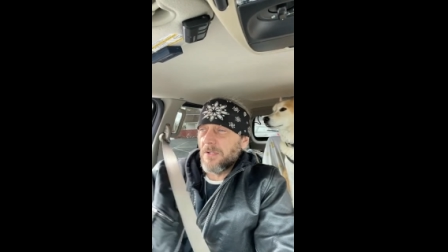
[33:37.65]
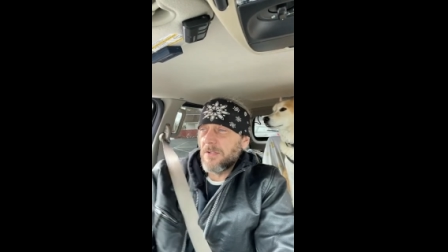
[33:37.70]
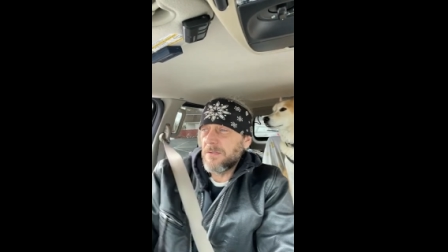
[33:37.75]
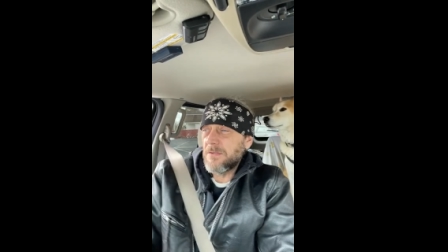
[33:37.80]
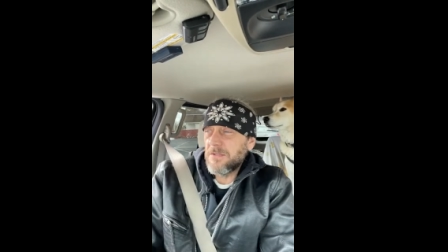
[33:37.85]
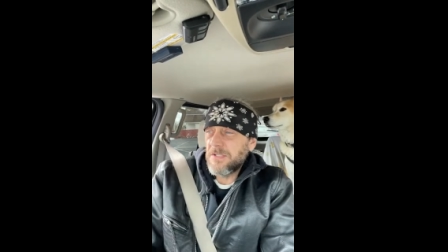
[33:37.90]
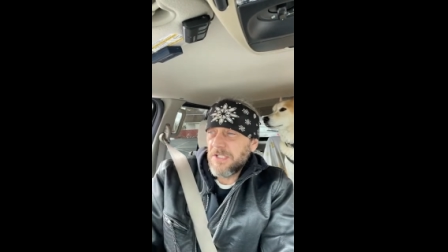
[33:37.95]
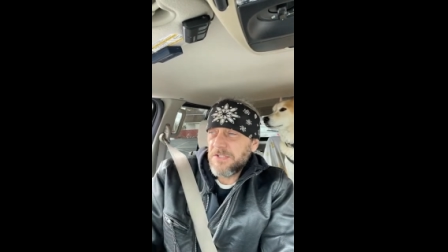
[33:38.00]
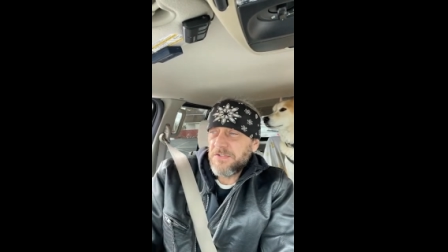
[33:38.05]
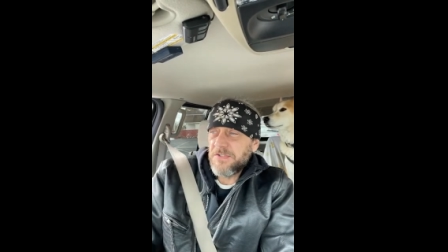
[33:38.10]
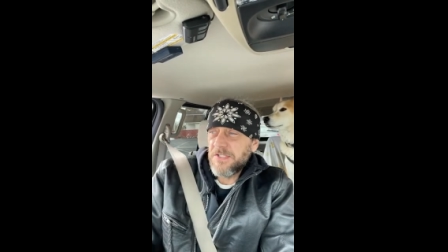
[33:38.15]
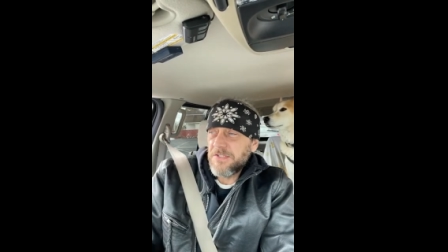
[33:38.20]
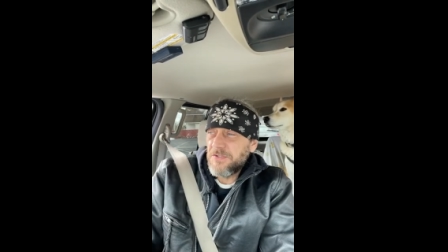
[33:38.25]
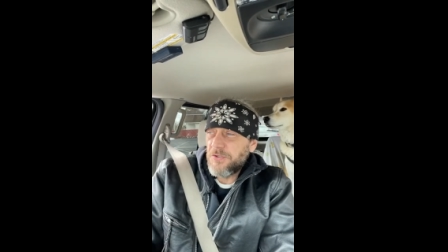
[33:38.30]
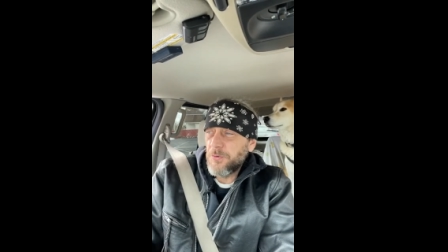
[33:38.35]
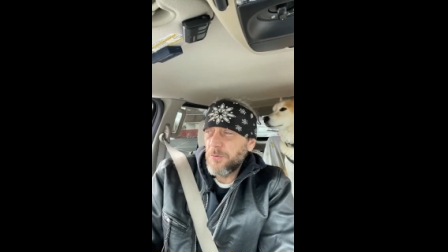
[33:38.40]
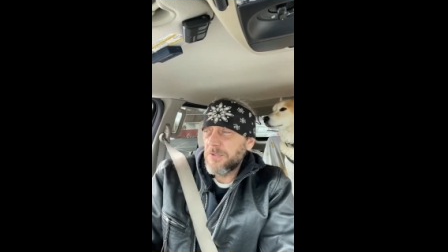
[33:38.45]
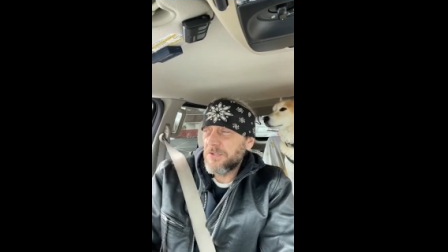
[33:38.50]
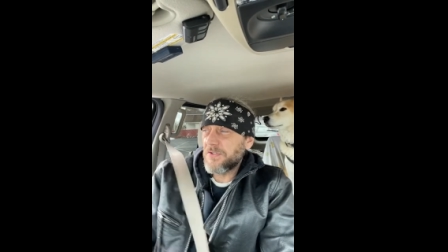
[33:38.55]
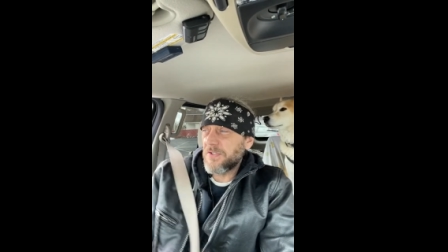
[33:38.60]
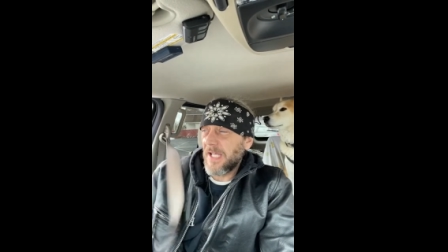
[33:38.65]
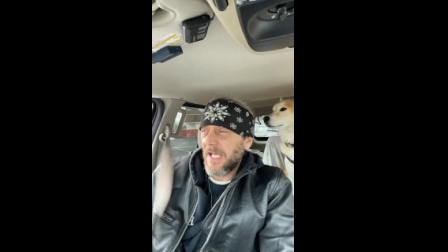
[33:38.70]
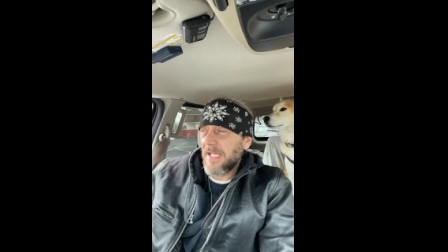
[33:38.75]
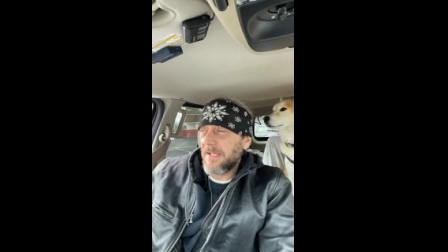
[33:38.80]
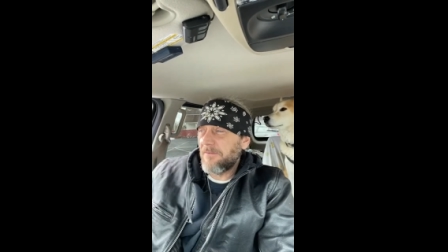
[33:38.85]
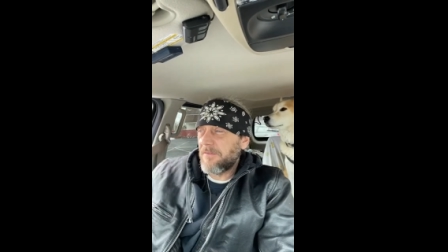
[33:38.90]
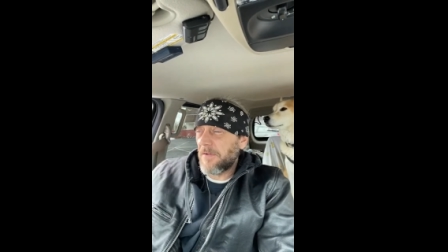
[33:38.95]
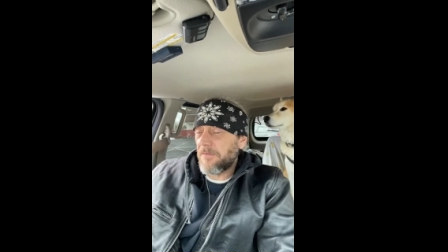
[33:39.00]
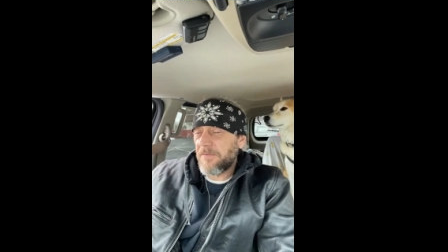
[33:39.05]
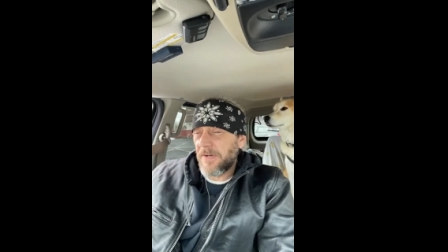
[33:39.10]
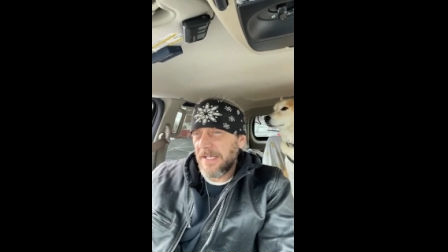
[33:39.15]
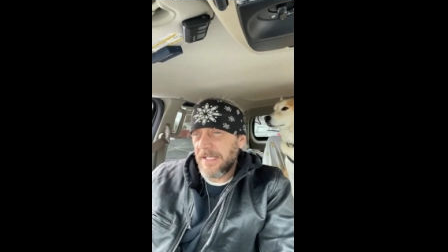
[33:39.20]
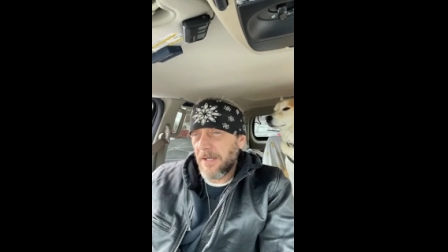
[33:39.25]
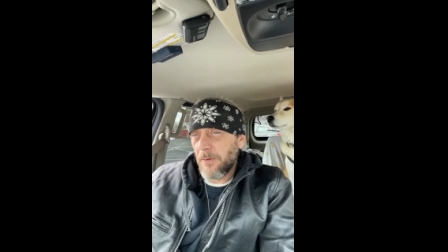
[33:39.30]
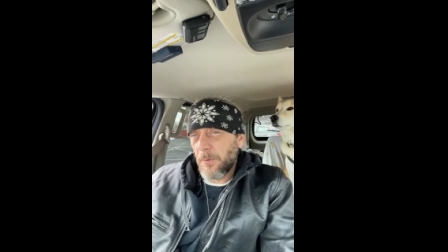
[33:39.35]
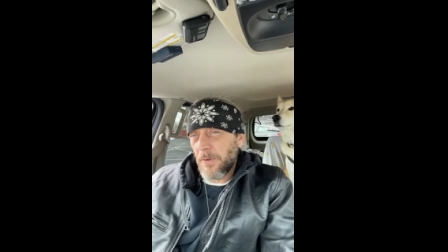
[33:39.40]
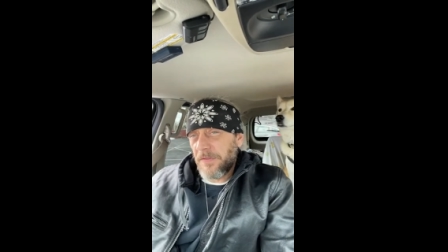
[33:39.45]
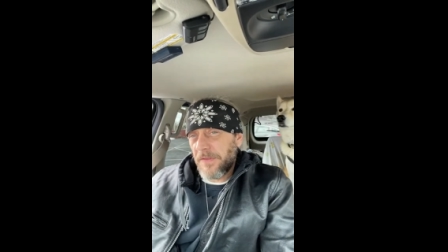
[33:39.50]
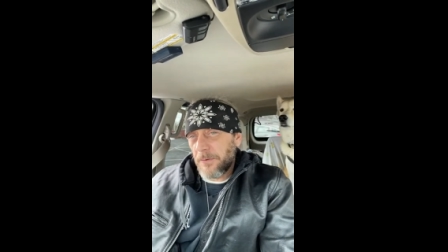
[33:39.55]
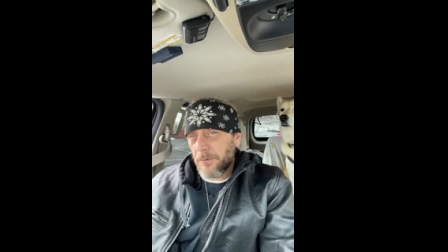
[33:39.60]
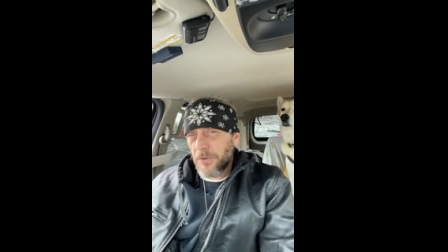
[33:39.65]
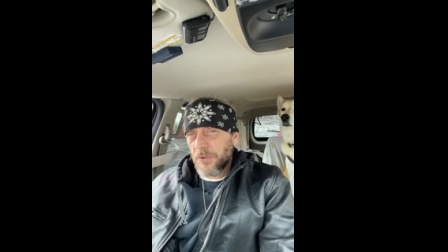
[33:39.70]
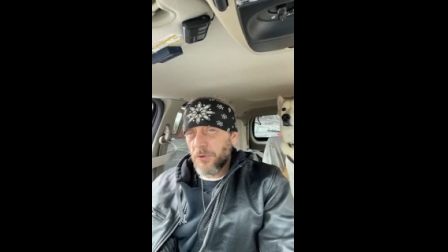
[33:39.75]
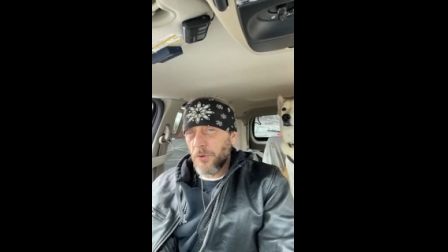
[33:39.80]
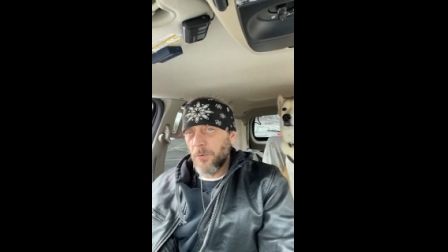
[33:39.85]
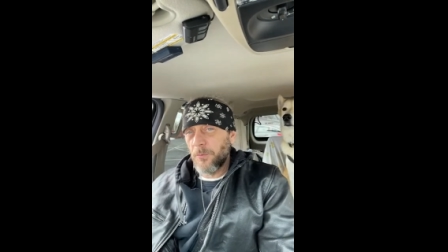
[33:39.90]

listening to his live to find out what they were doing